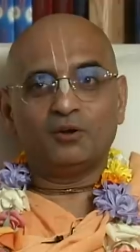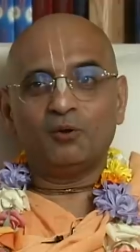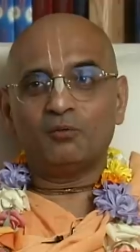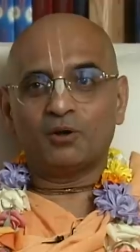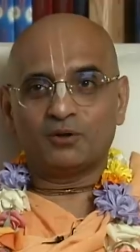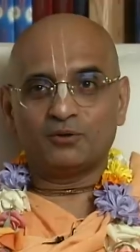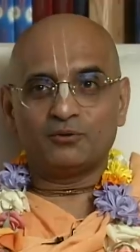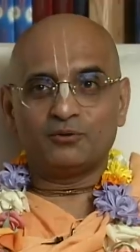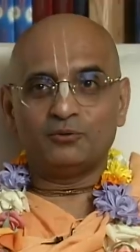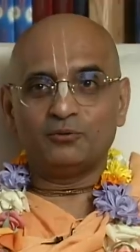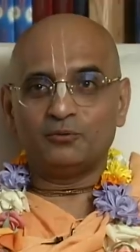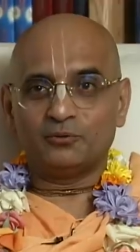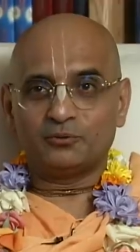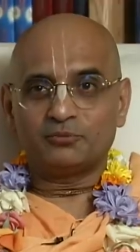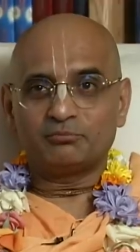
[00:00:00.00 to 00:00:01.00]
know what to
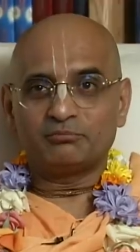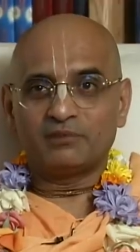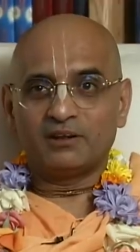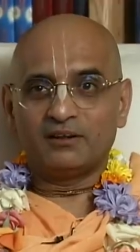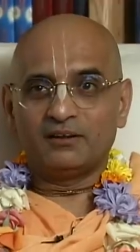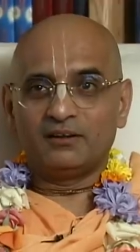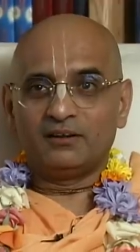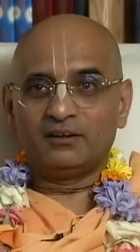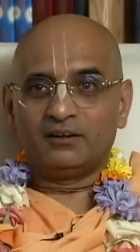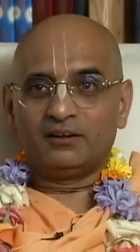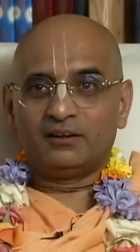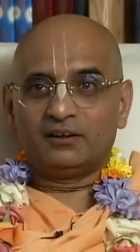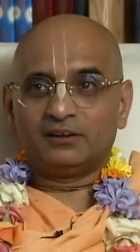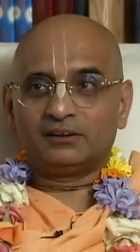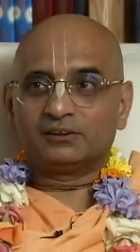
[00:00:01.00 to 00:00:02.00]
do.
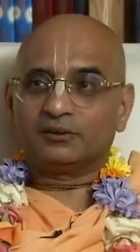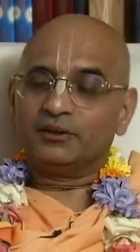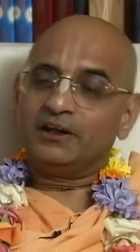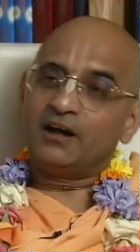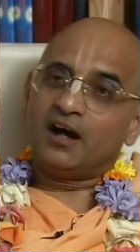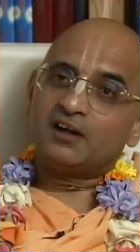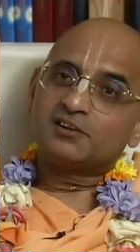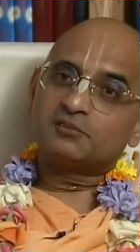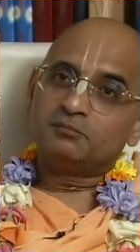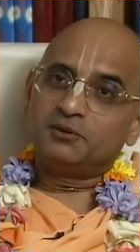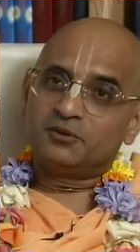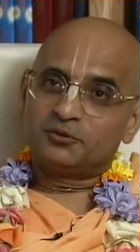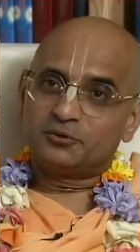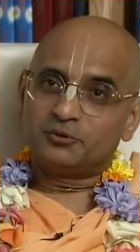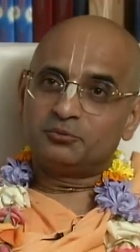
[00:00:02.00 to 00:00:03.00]
So he asked me
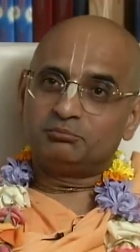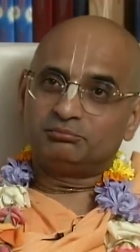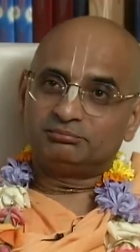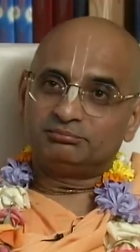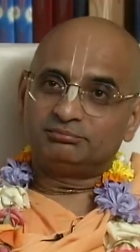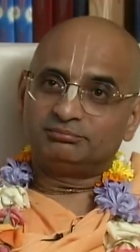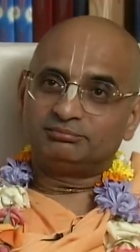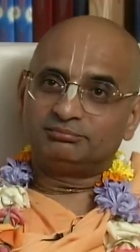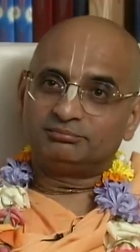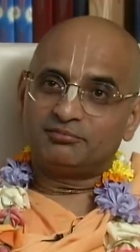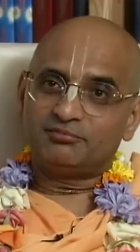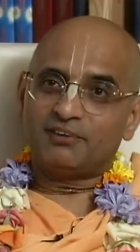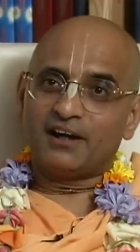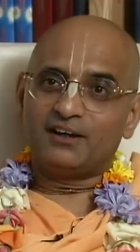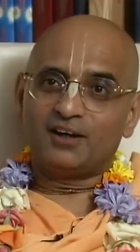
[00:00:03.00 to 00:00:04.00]
to
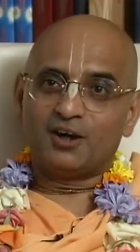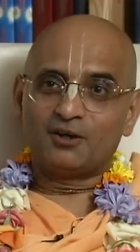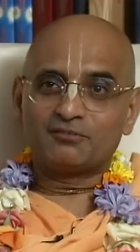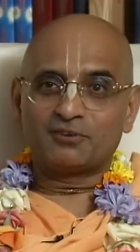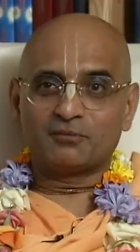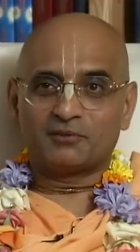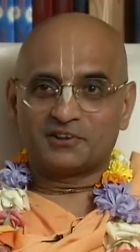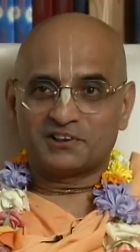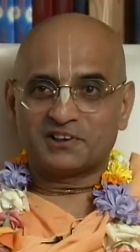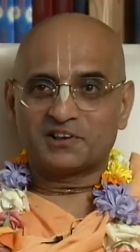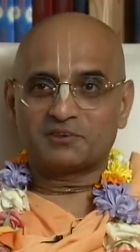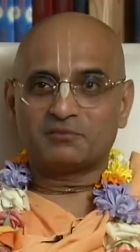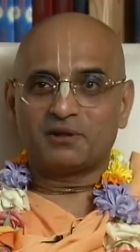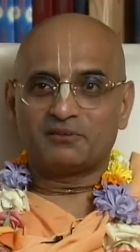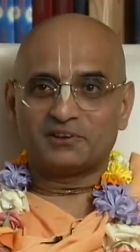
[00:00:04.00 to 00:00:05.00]
find out from
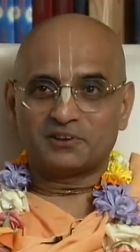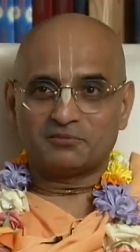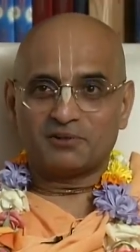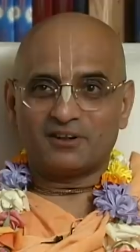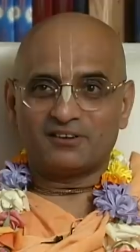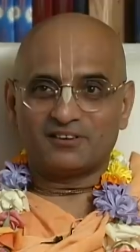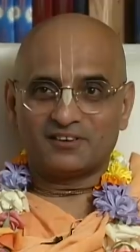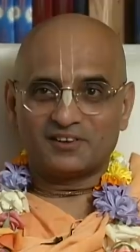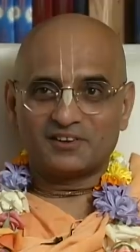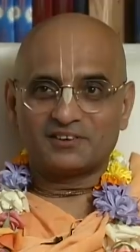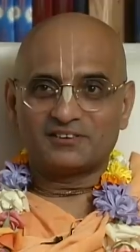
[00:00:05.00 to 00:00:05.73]
Krishna's Babaji Maharaj.